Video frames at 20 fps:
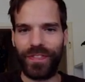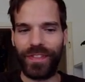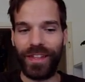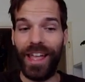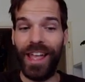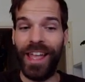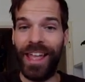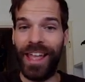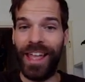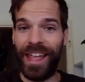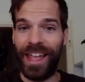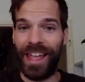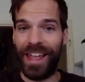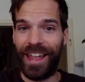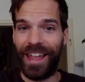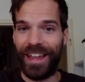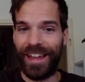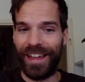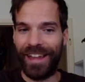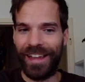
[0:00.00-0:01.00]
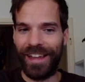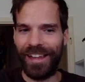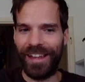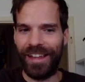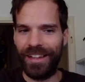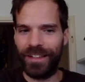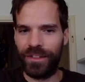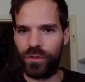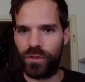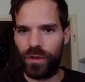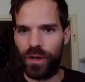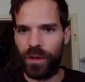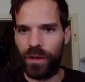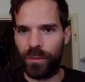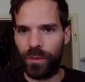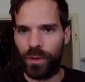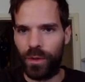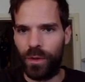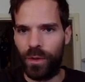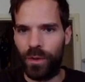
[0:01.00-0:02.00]
And drum
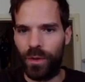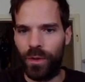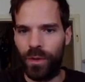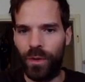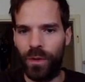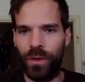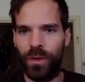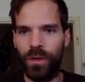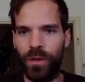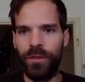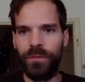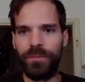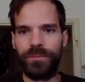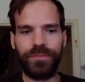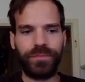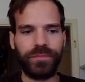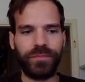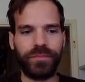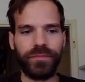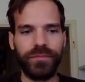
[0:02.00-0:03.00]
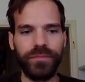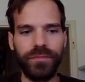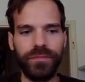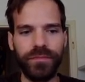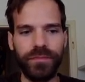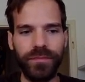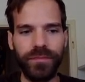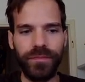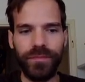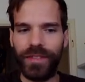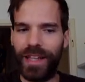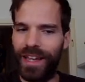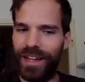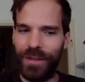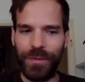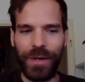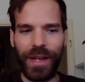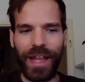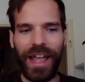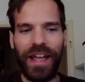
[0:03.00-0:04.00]
roll,
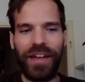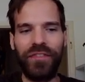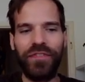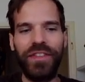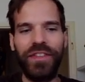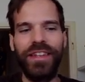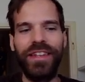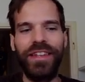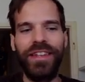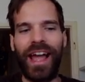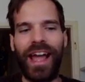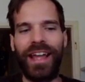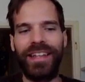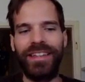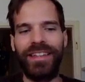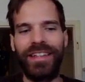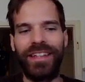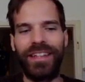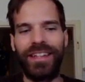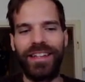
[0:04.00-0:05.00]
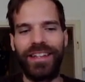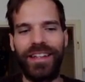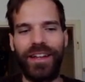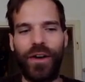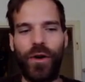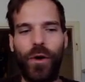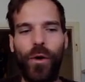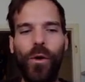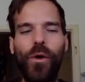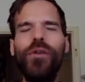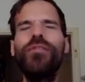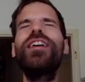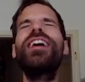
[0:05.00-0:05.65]
we have the nine over